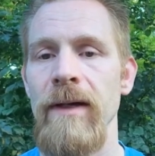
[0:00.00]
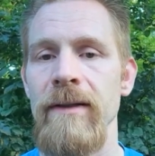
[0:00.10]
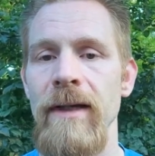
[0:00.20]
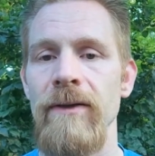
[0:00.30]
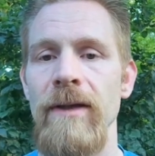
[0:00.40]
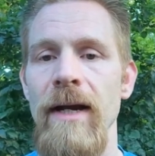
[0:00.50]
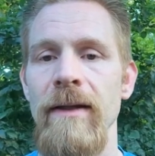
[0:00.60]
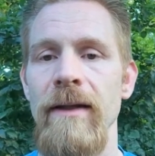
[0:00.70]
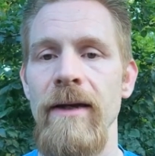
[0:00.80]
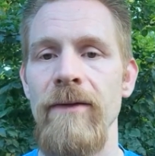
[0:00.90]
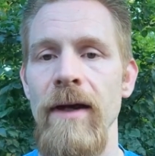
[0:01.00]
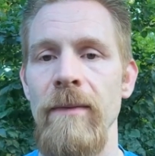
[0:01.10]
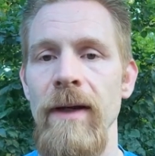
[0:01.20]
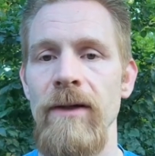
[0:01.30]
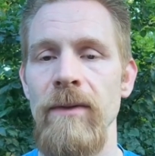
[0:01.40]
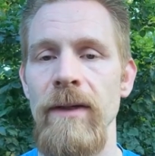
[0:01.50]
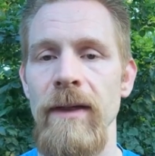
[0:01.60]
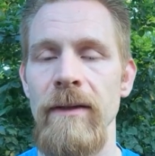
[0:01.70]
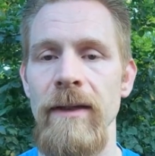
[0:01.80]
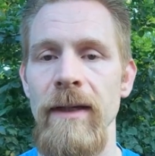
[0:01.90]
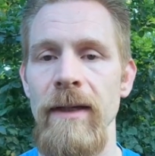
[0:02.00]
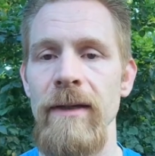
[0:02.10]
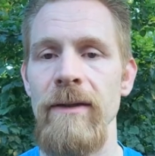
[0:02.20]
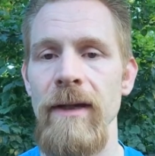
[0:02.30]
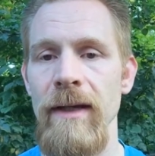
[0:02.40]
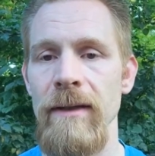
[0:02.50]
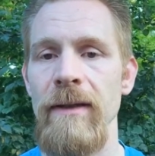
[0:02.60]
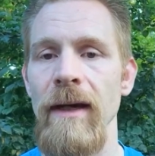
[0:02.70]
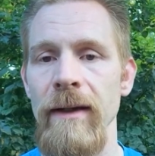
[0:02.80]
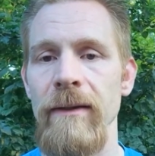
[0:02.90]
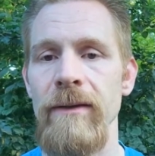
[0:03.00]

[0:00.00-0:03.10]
Outside, and then I've got my 20-gallon tank inside.